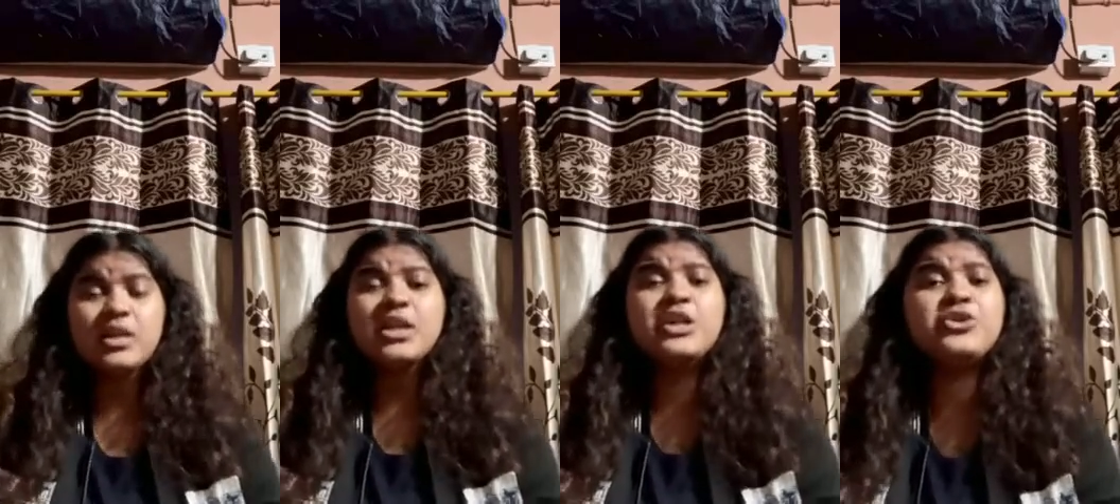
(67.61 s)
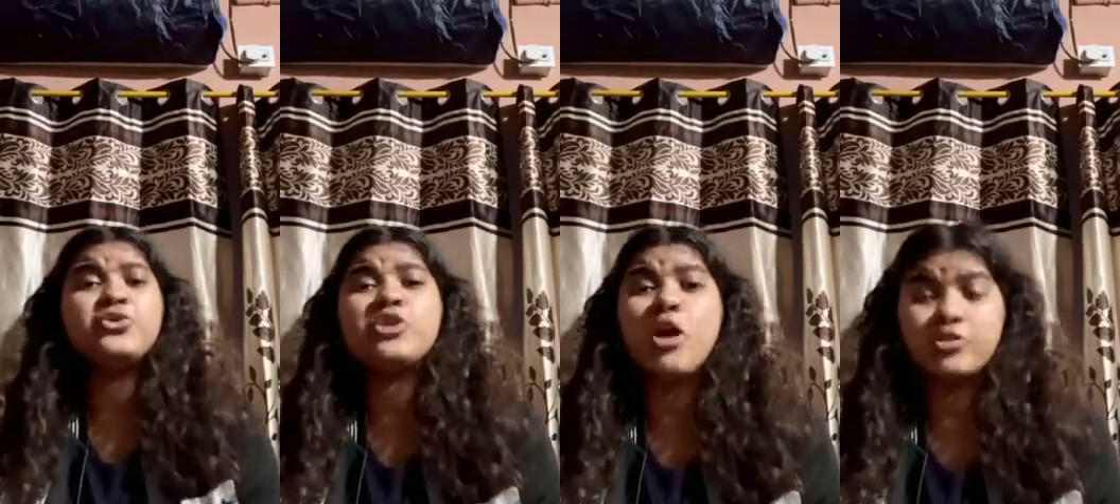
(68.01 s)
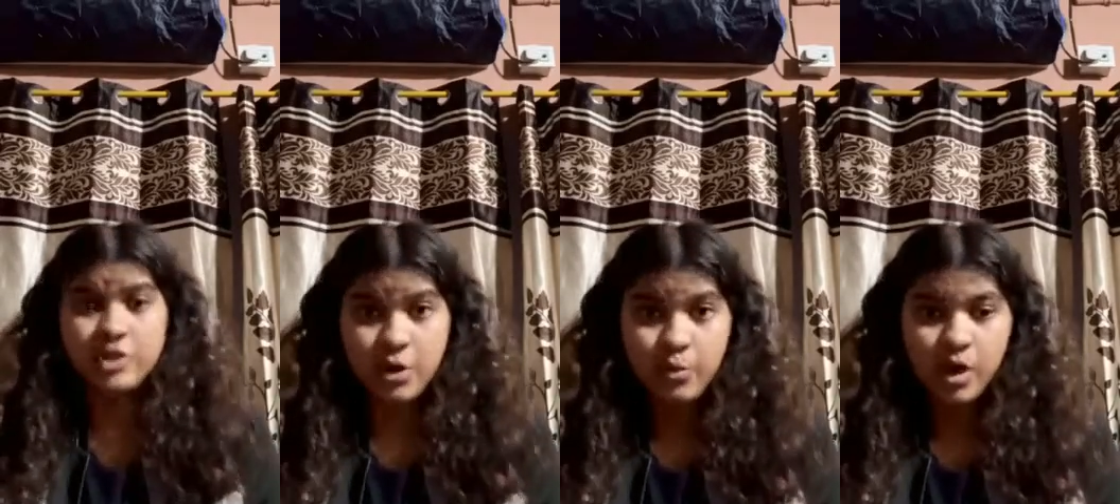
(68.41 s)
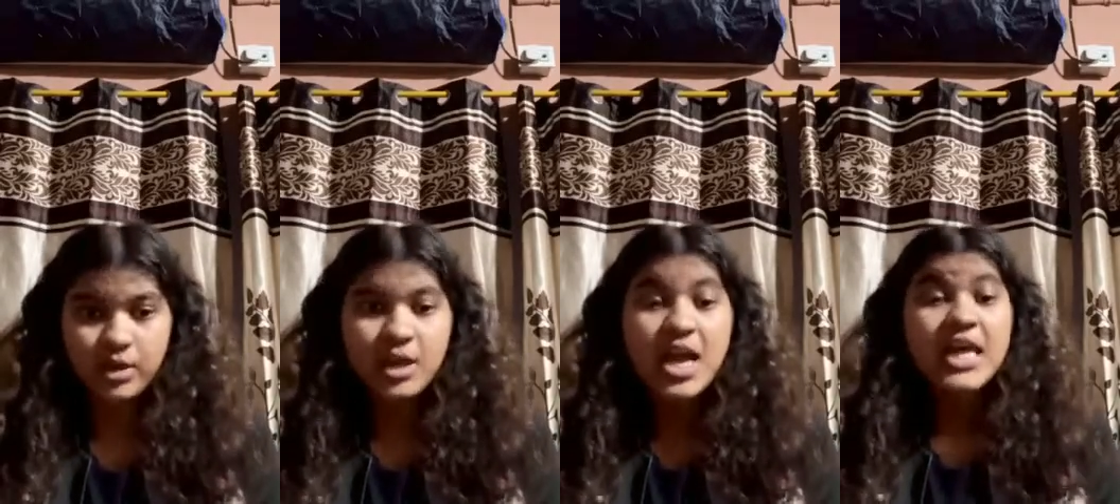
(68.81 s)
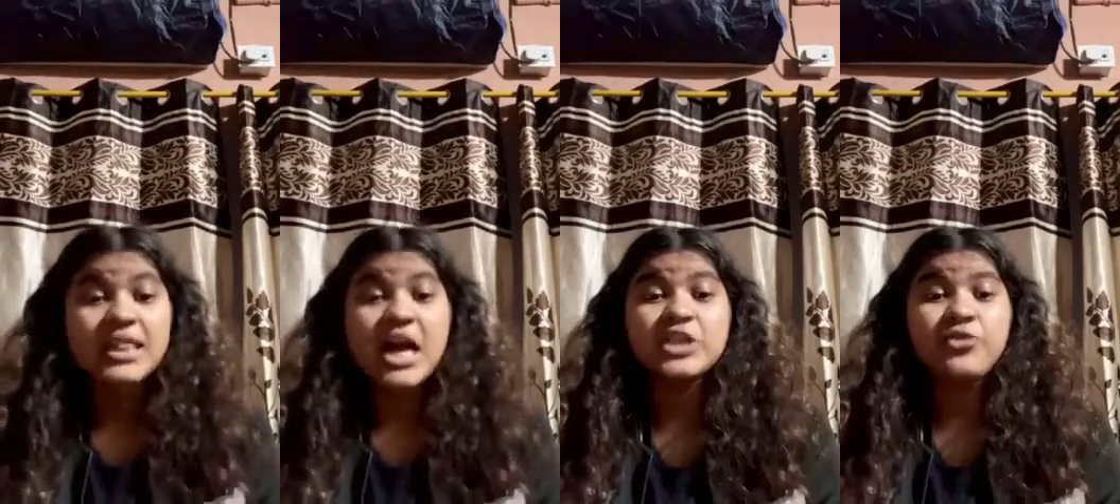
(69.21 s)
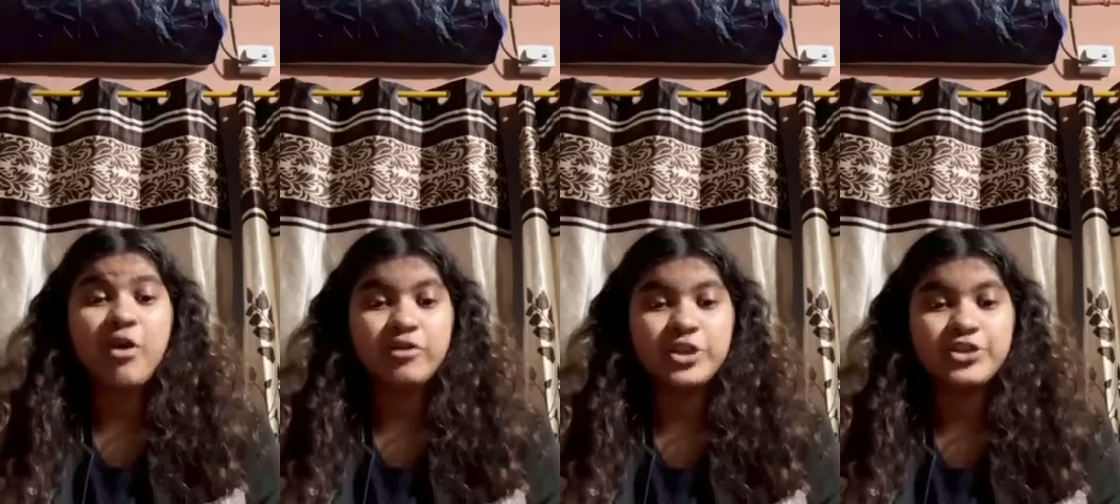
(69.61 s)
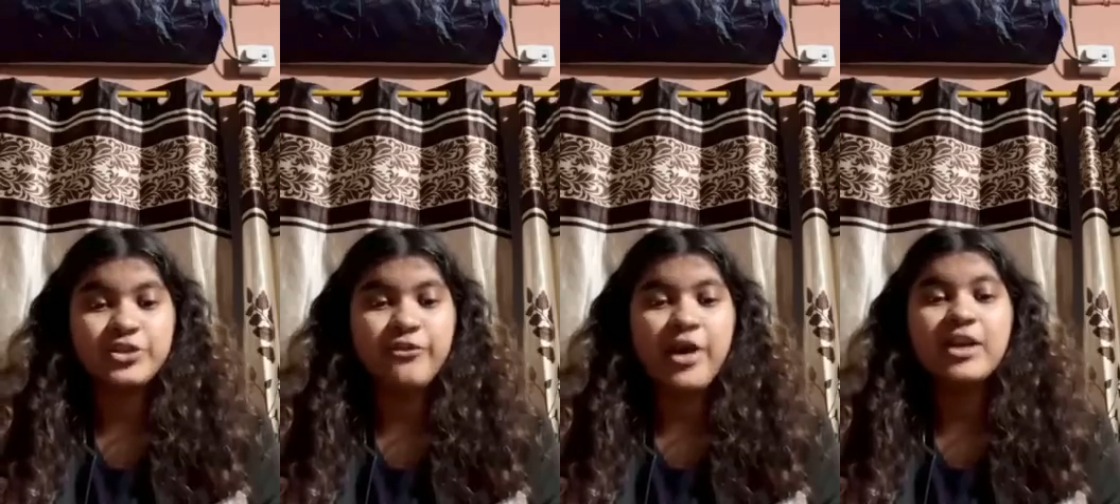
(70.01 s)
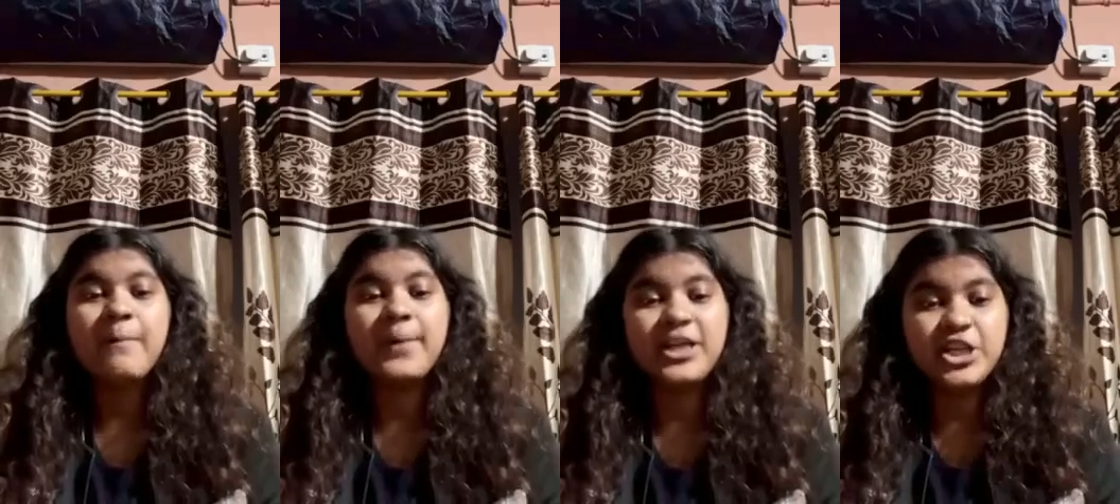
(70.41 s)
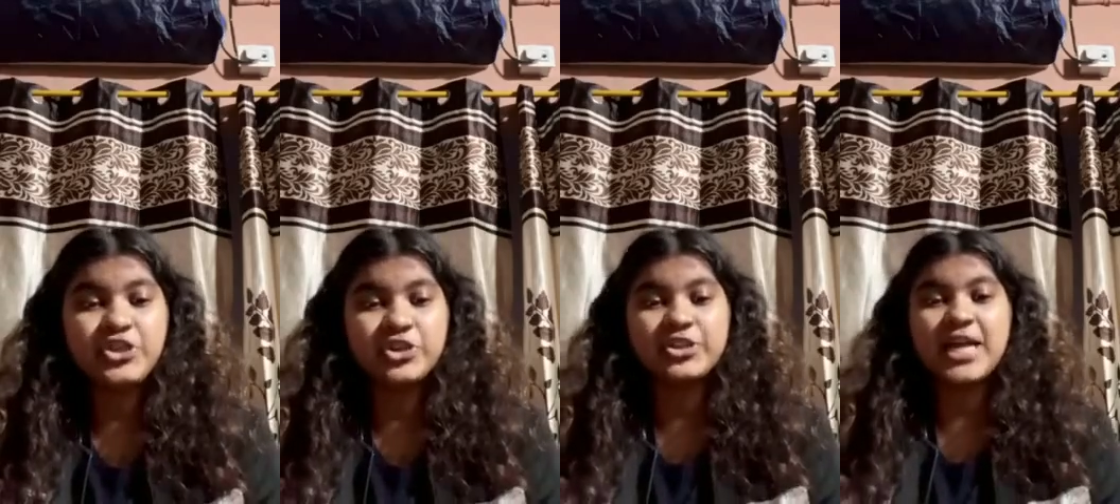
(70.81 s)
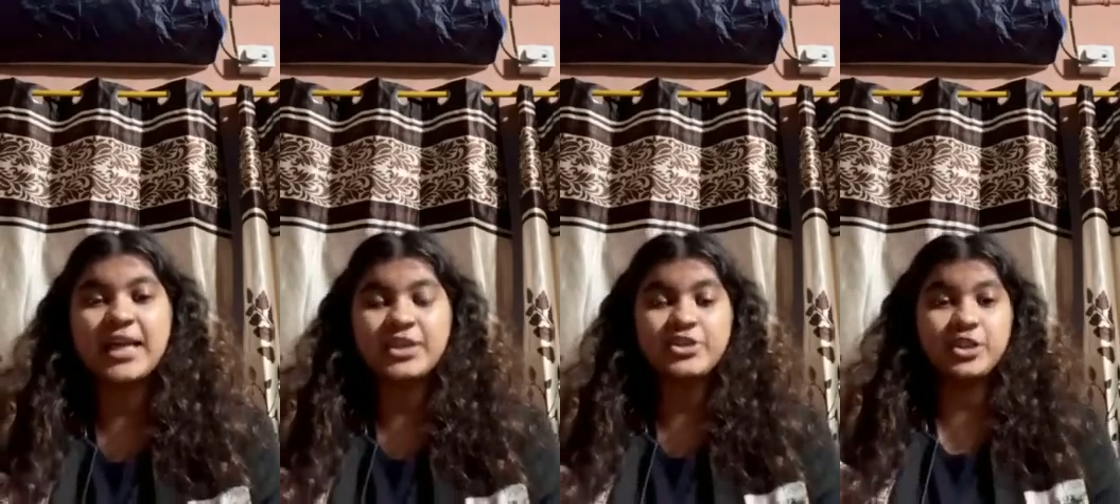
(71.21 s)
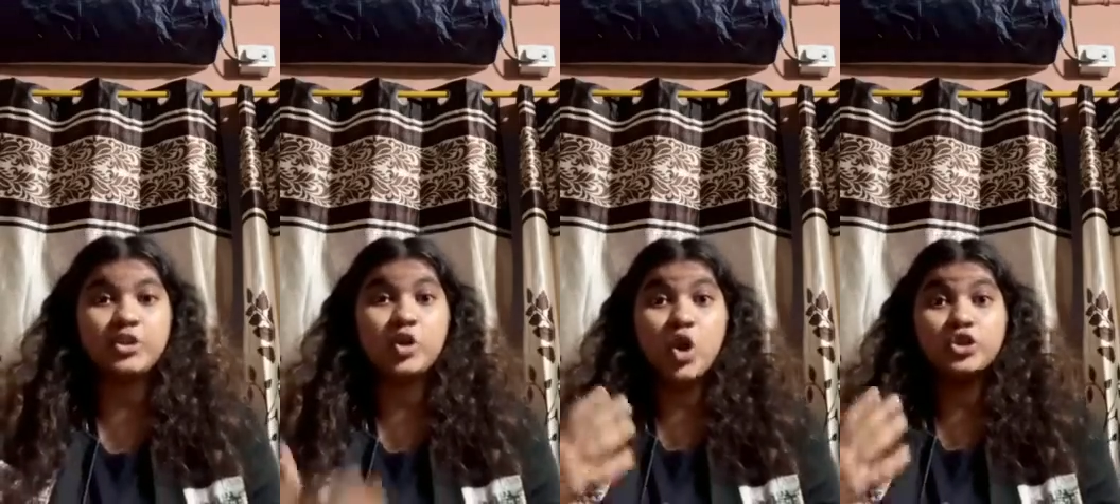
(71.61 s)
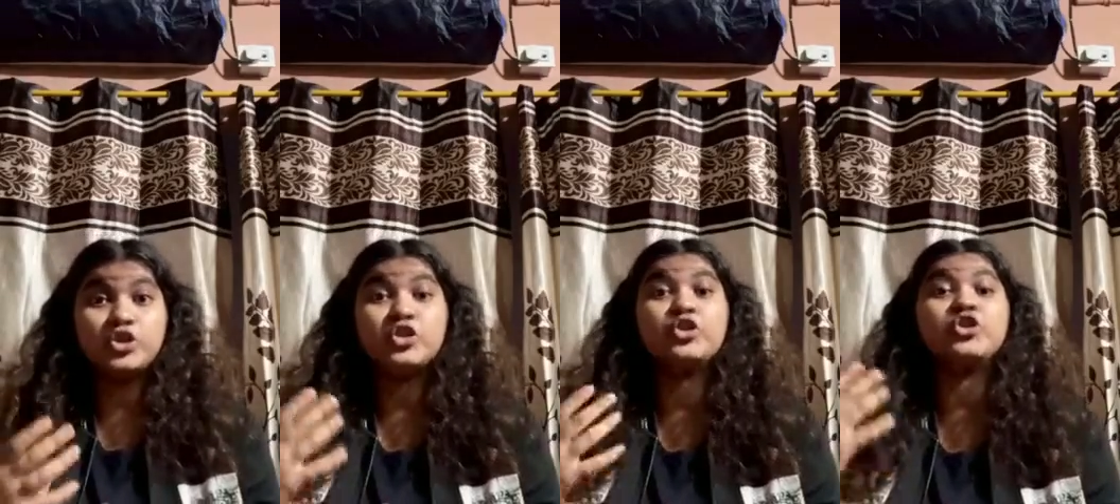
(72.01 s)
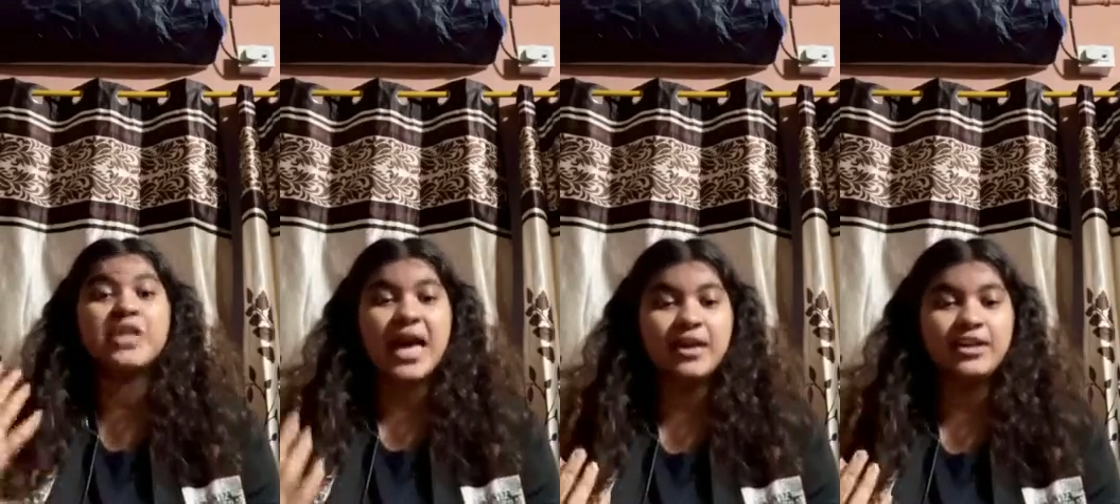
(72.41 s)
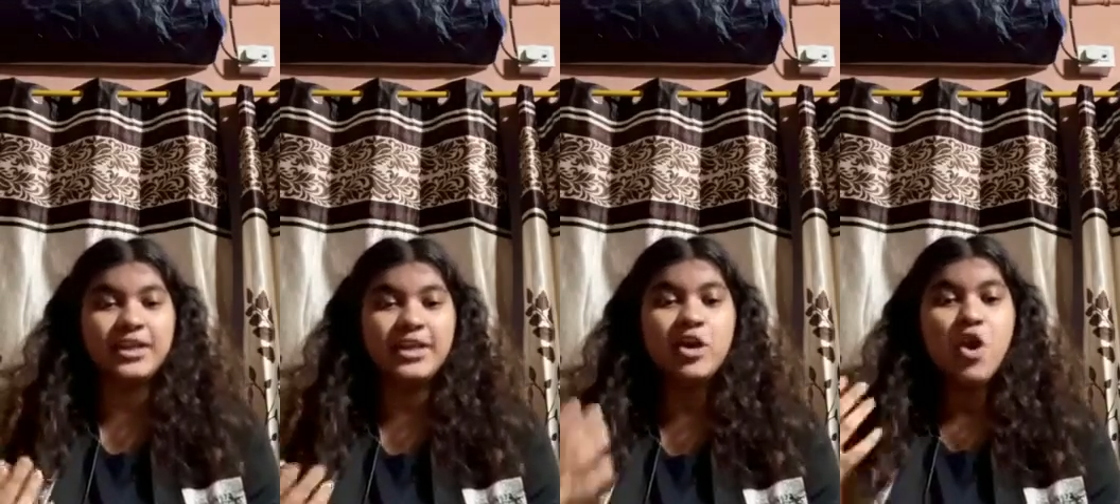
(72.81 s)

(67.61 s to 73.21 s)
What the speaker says: In 2001, Naz Foundation filed a petition challenging the constitutionality